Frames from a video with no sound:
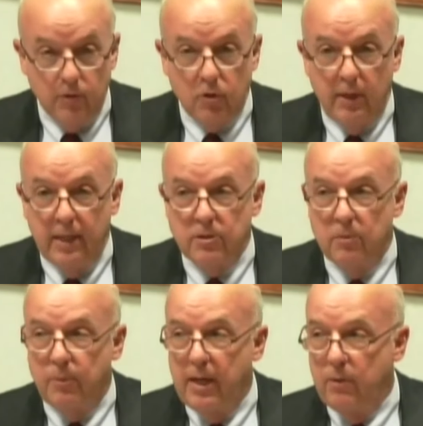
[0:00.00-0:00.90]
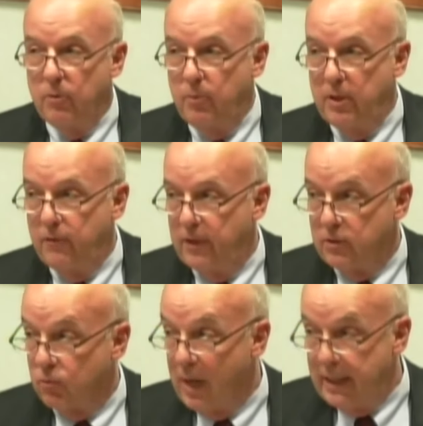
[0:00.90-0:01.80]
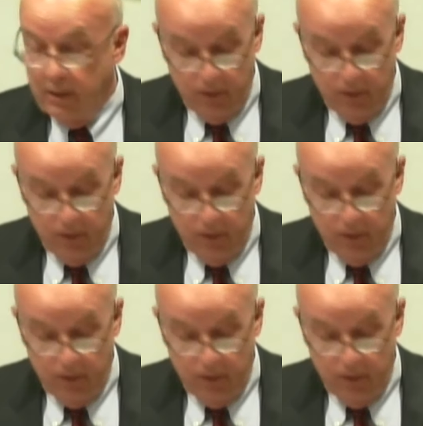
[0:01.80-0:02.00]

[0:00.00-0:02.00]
are excellent pay with benefits right here in